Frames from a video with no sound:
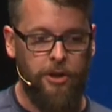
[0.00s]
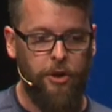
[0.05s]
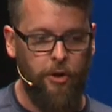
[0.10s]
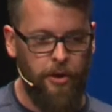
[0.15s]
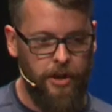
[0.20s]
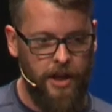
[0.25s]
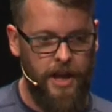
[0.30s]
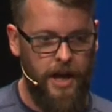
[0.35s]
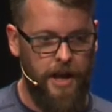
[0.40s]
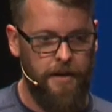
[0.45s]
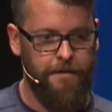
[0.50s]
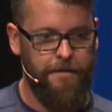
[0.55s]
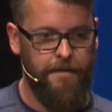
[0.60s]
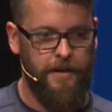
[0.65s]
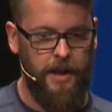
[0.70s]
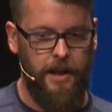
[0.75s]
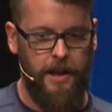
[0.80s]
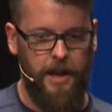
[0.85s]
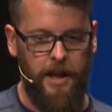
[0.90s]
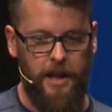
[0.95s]
good enough
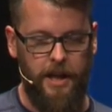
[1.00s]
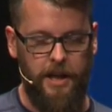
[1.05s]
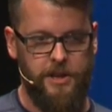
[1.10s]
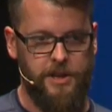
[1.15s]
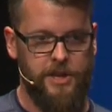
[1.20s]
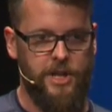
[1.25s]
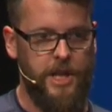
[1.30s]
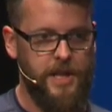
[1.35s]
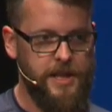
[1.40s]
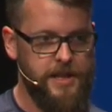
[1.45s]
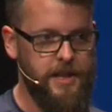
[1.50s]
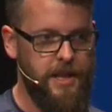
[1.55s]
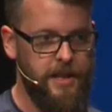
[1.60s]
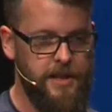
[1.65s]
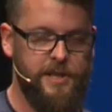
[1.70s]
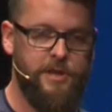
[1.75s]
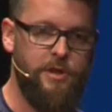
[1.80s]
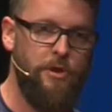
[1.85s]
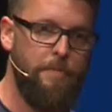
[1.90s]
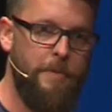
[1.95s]
is just a
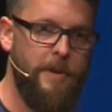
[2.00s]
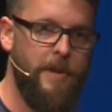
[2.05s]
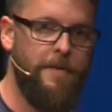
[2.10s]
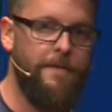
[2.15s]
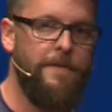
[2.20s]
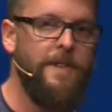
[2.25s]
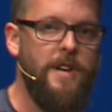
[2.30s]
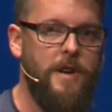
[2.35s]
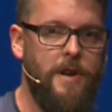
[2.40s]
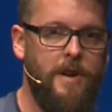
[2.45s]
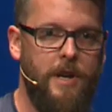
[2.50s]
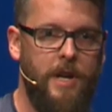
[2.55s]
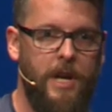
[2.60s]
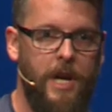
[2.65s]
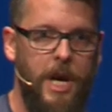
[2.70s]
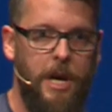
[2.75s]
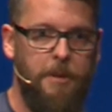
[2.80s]
stupid fear,